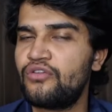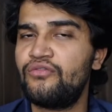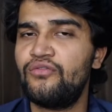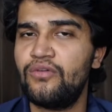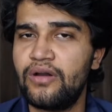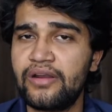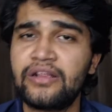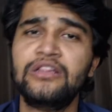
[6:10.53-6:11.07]

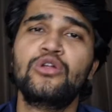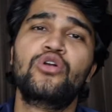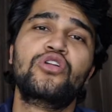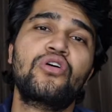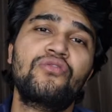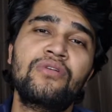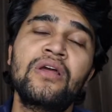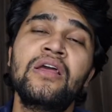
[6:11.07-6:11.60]
work, lot
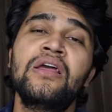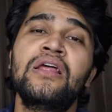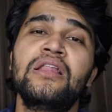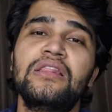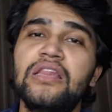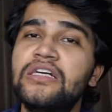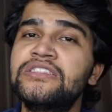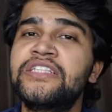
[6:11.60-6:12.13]
of
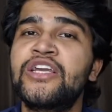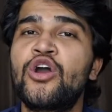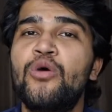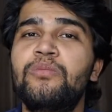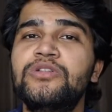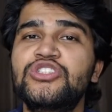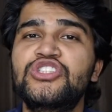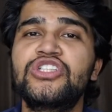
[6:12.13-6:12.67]
learning
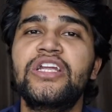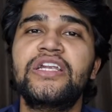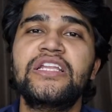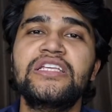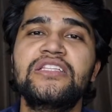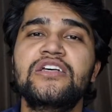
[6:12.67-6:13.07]
opportunity.